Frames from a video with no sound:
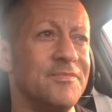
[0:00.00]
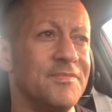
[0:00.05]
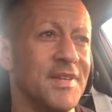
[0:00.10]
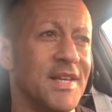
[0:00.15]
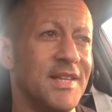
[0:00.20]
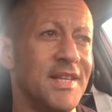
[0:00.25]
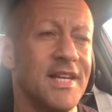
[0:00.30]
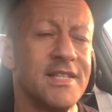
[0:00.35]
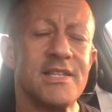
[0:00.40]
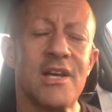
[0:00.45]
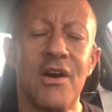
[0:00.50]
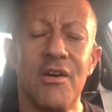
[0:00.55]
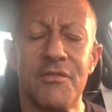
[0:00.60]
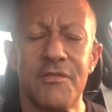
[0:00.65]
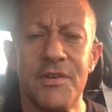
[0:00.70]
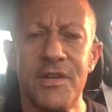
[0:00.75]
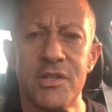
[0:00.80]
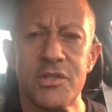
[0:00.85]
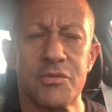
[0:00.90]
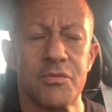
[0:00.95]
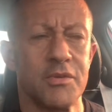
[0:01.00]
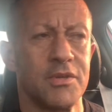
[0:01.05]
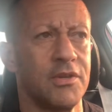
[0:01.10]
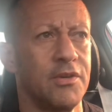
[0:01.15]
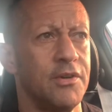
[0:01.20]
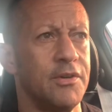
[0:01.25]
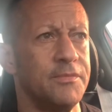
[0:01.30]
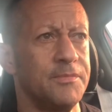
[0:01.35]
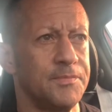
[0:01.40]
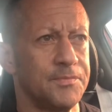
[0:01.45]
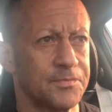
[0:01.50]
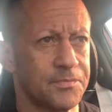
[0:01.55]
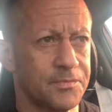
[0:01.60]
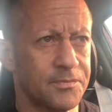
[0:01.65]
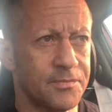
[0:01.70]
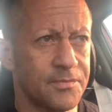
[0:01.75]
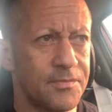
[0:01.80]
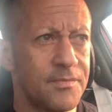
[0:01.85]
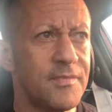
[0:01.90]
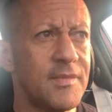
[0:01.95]
And that's how it feels with her.
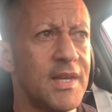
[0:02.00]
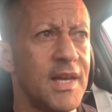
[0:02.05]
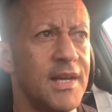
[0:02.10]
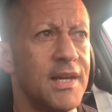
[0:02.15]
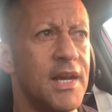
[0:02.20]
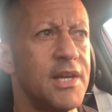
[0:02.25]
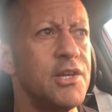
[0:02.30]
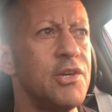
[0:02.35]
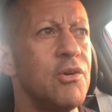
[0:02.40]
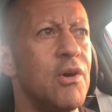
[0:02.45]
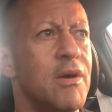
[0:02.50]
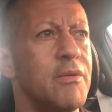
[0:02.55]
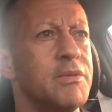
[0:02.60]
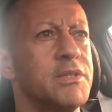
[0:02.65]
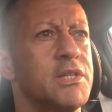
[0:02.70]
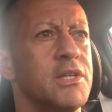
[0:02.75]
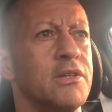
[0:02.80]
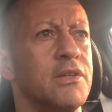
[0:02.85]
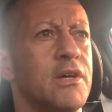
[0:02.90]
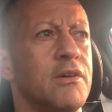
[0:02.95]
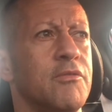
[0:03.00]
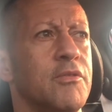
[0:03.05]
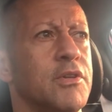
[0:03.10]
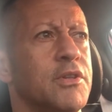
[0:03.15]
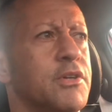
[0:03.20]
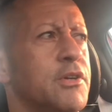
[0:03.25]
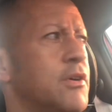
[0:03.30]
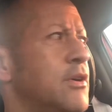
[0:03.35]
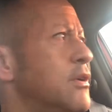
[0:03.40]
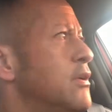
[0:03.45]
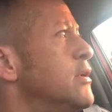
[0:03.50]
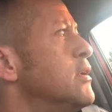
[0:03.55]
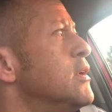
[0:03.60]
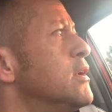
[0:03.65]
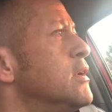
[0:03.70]
And I knew I was in love with her